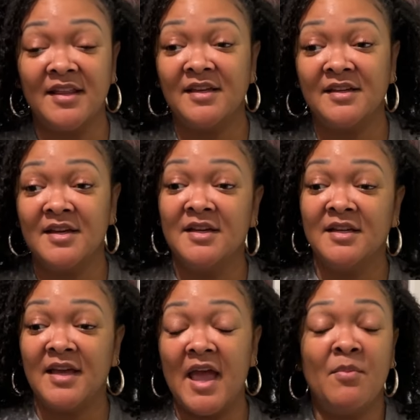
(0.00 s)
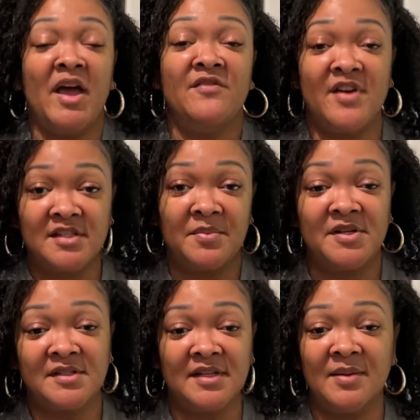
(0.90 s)
Like, am I a vest
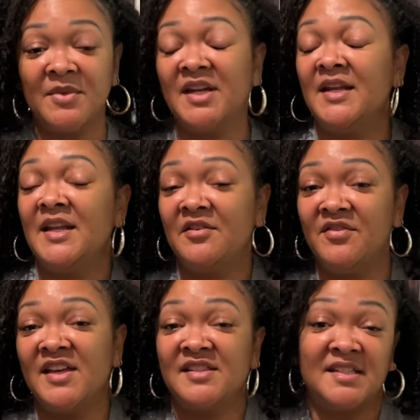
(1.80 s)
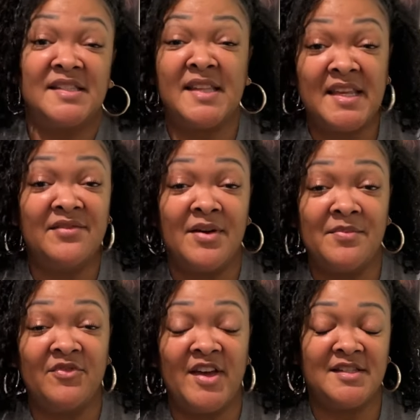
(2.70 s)
person? I'm going to knit a vest and see if I'm
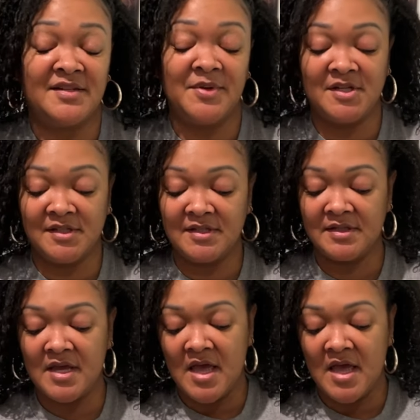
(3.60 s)
a vest person.